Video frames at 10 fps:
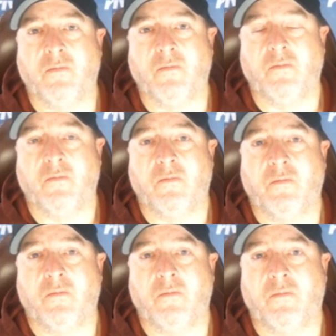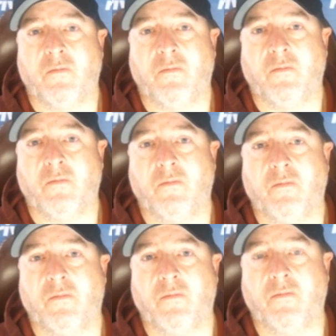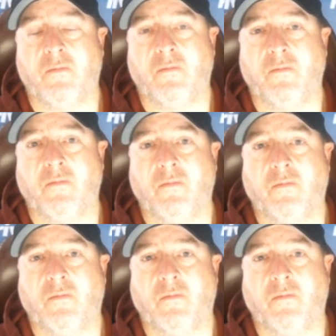(not speaking)